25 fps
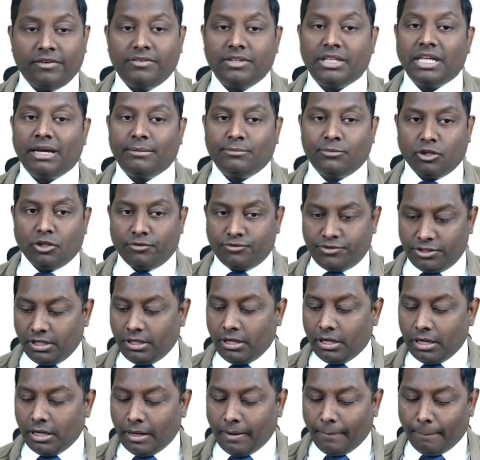with the
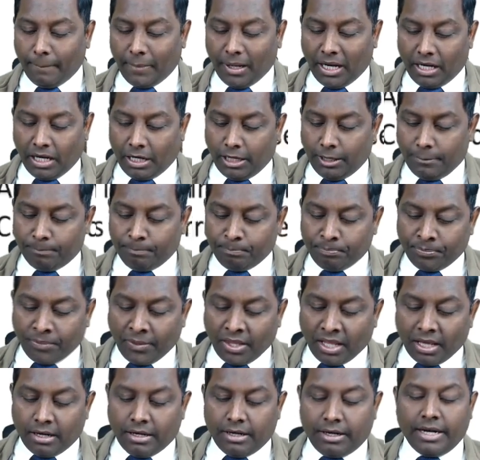absorption mainly.
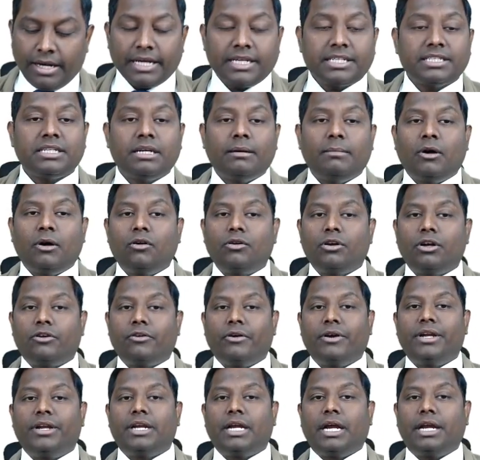Next, about a
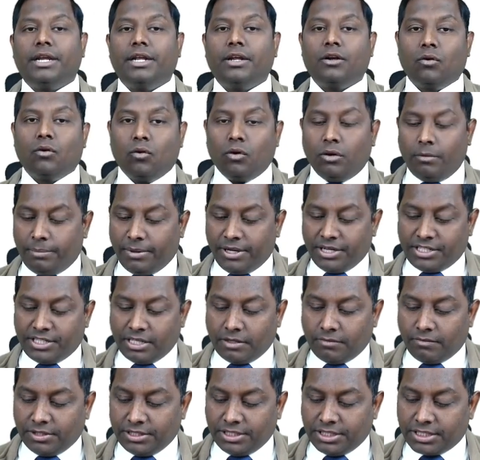29-year-old
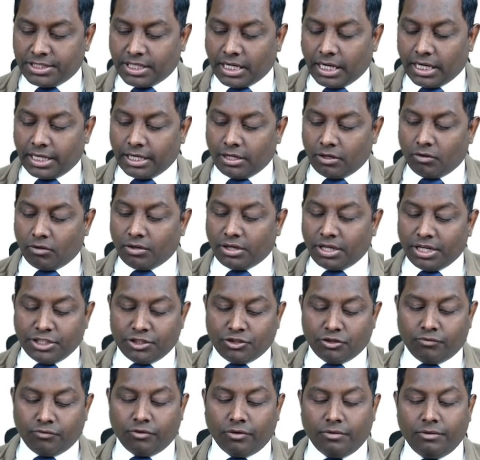patient was started on
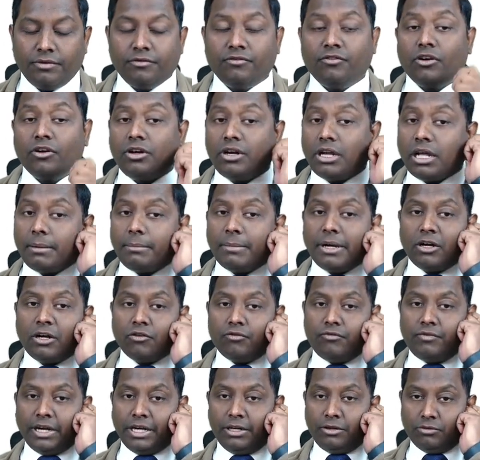griseofulvin for
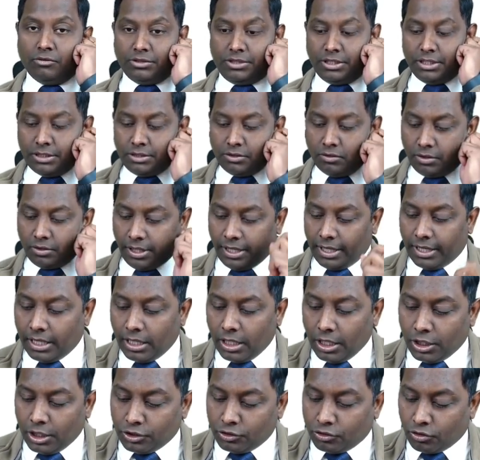dermatophytosis. Okay,
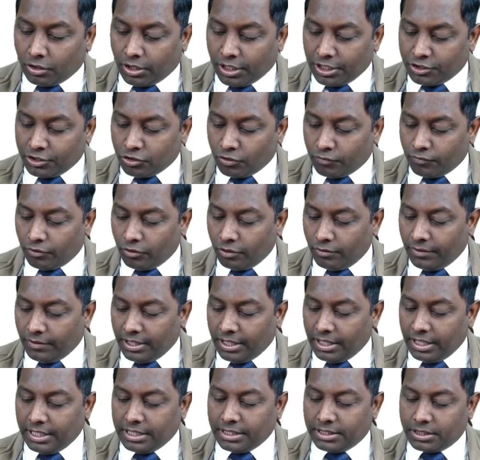so
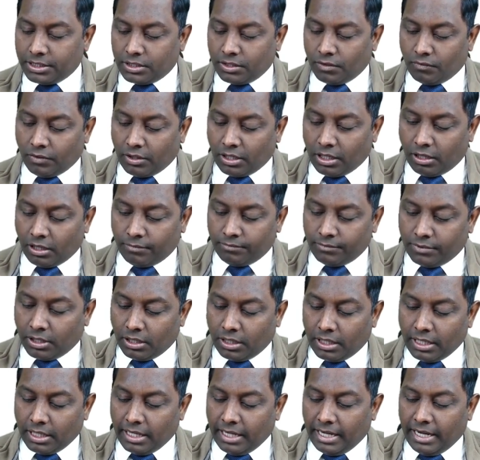griseofulvin is one of
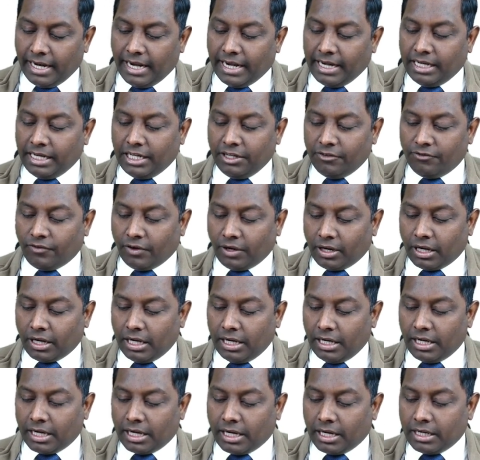the
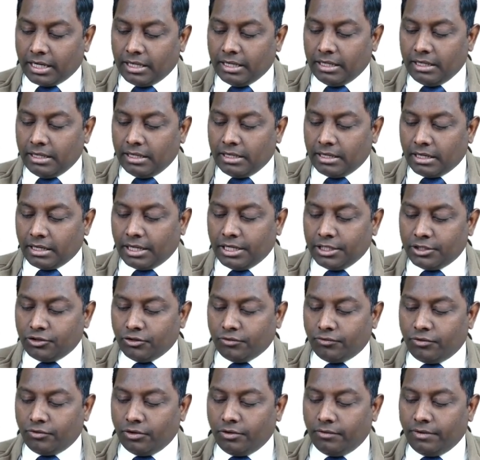antifungal drug.
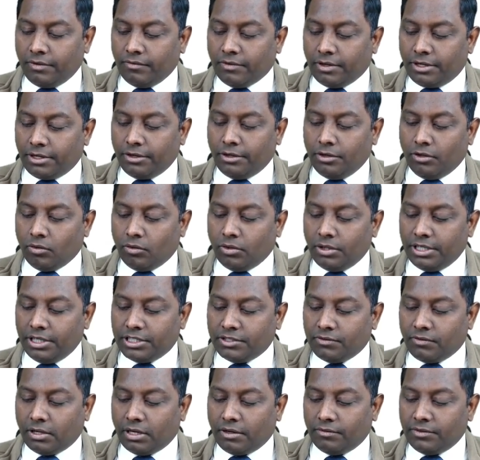Griseofulvin, what do you know?
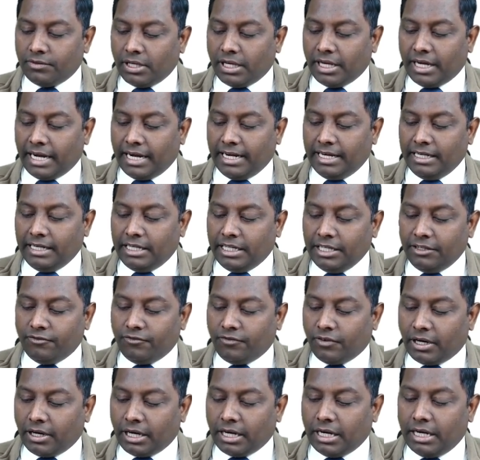It's one of the
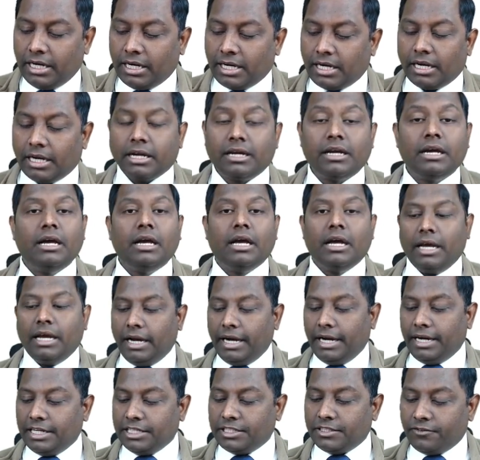antifungal drug.
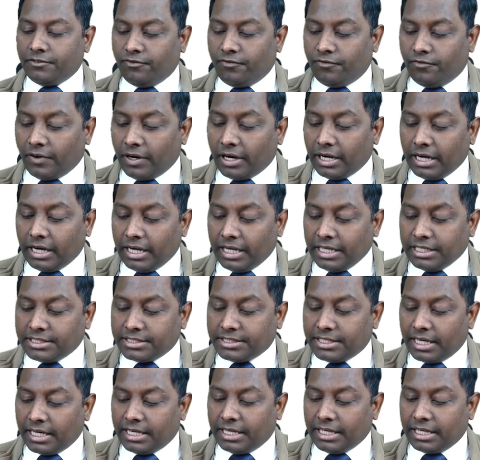It is a
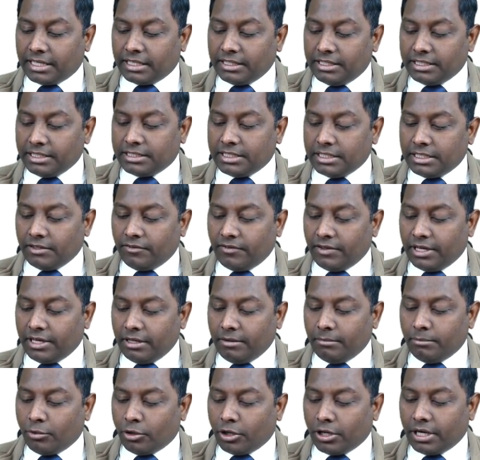fungistatic. This is a very
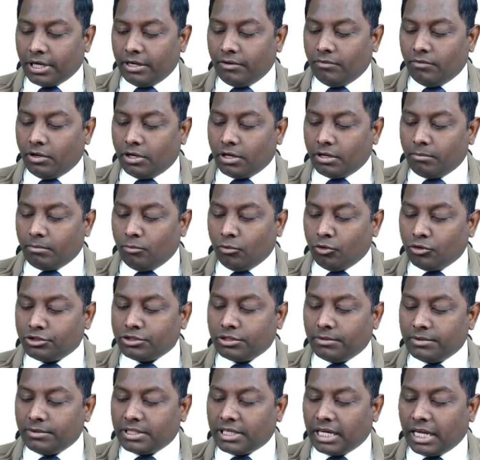important word. Most
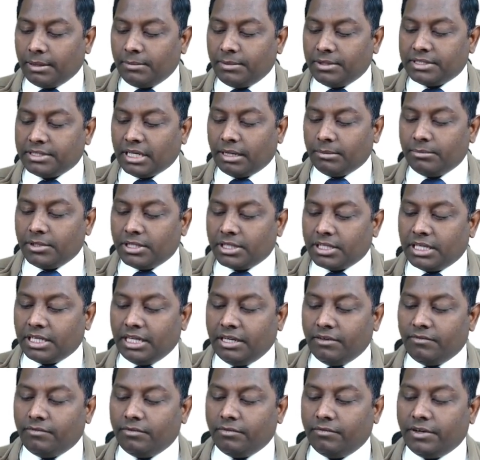of the time, examiner
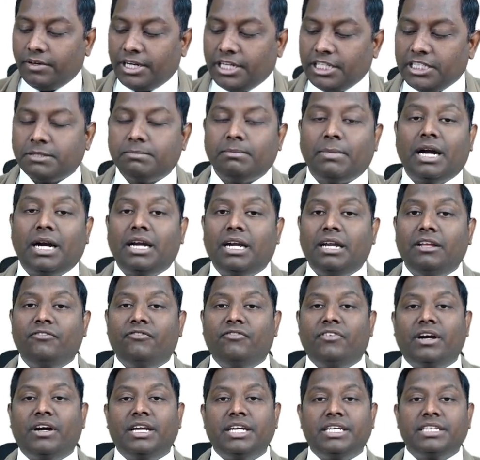give very smartly
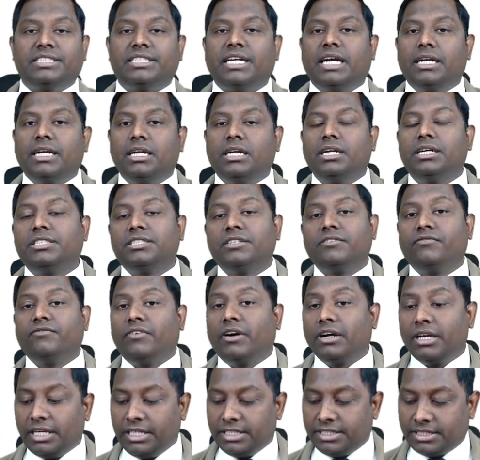fungicidal. It's a
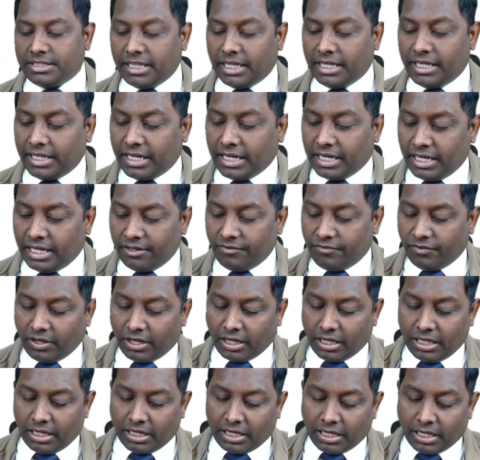fungistatic
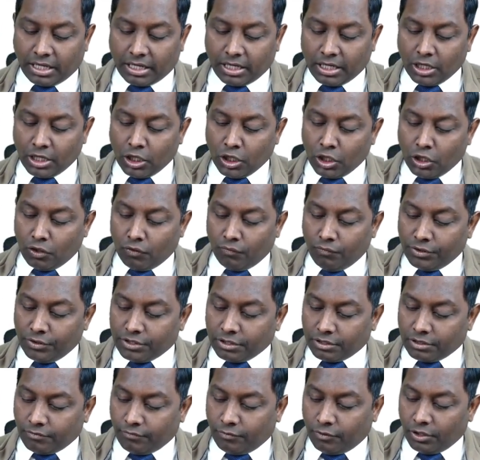antifungal drug. Which
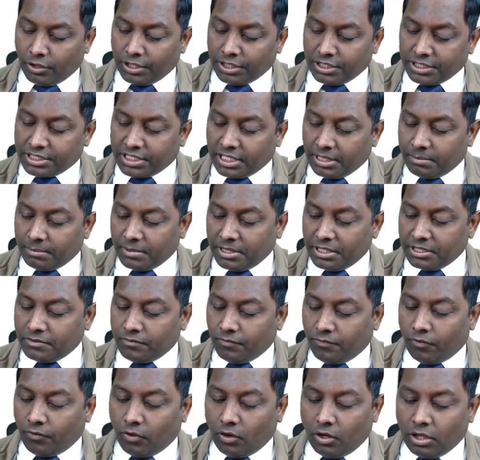of the following statement is
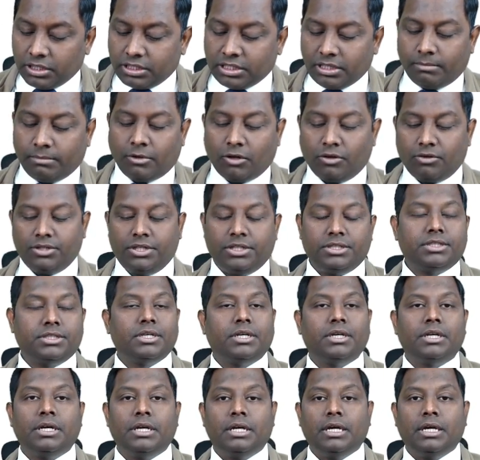false about this?